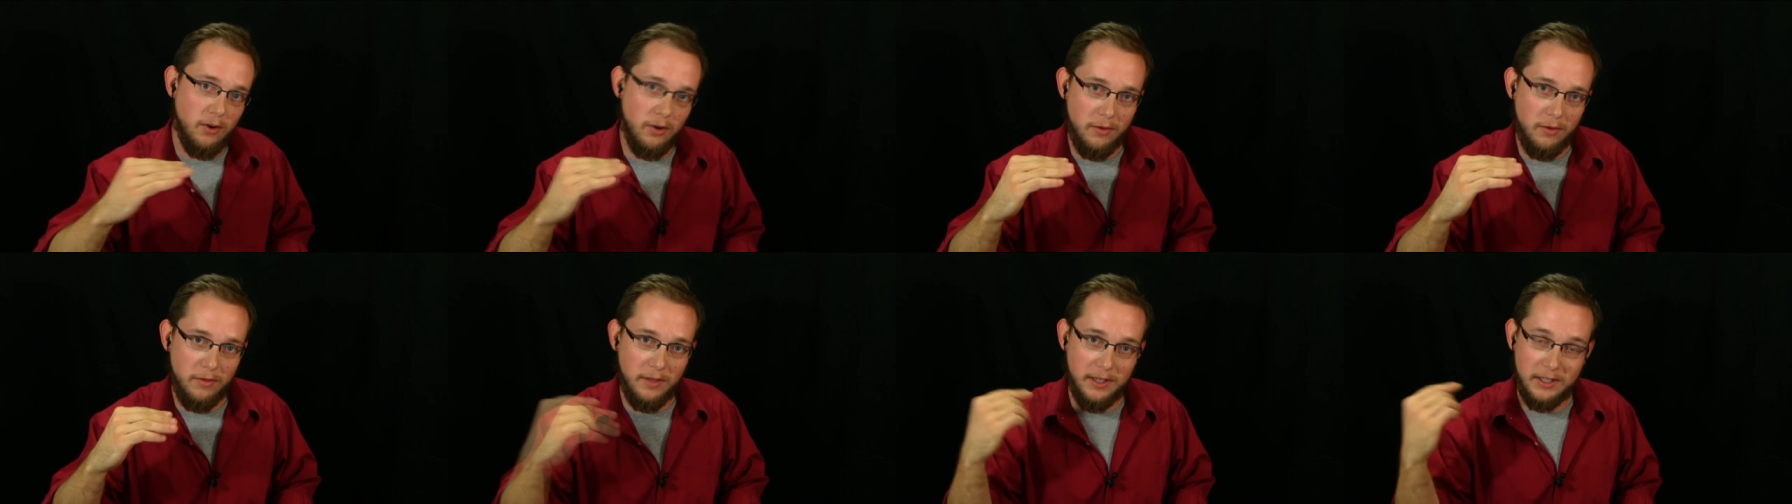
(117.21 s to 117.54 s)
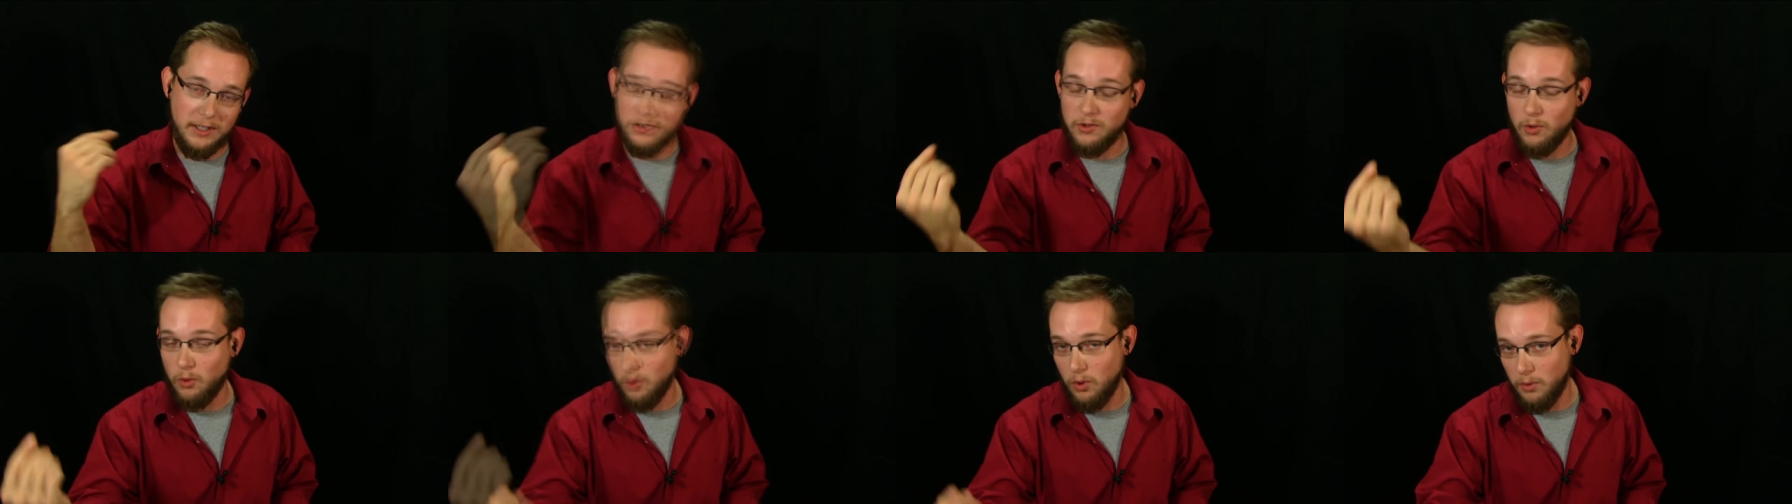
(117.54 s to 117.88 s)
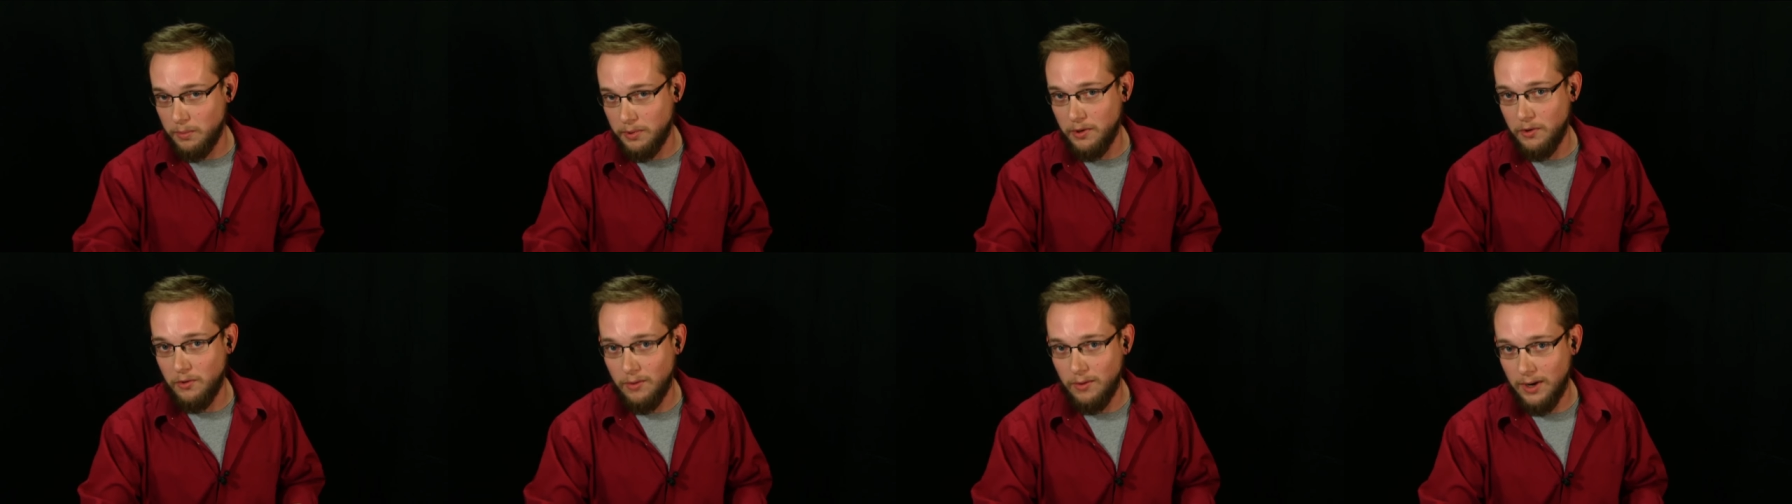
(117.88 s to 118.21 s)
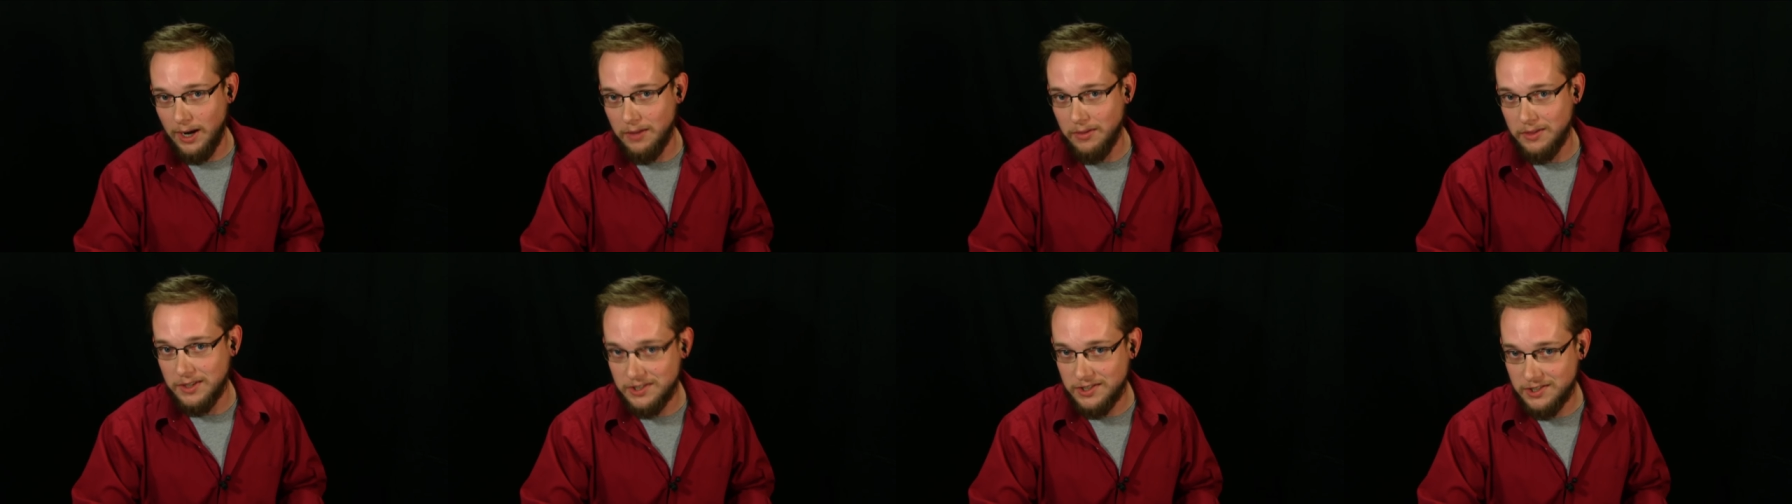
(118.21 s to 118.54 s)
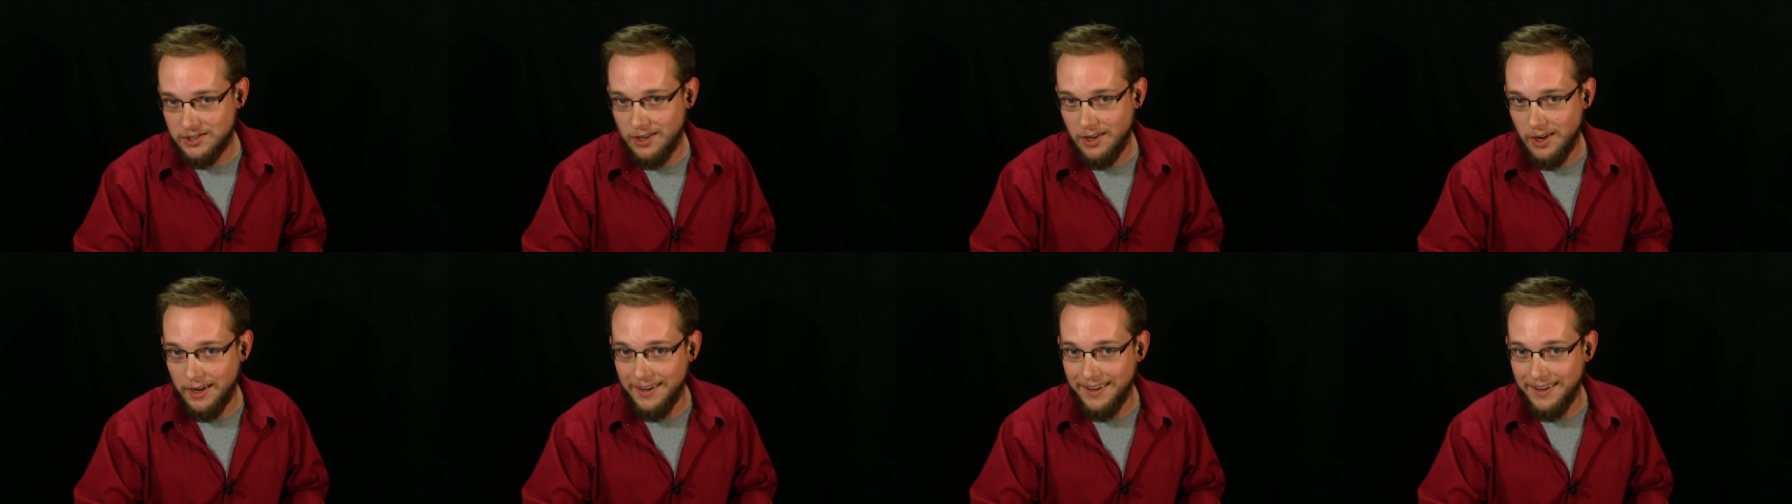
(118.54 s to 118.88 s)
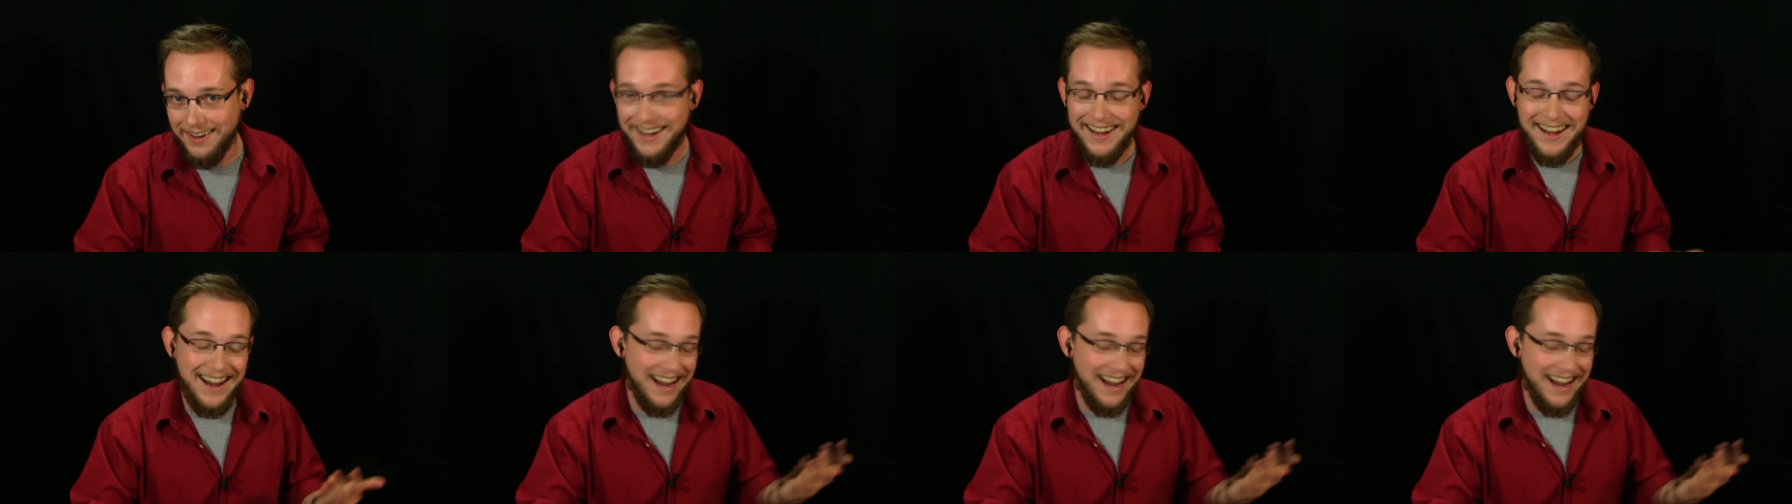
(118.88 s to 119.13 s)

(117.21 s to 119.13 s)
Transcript: Earth is orbited around the Sun.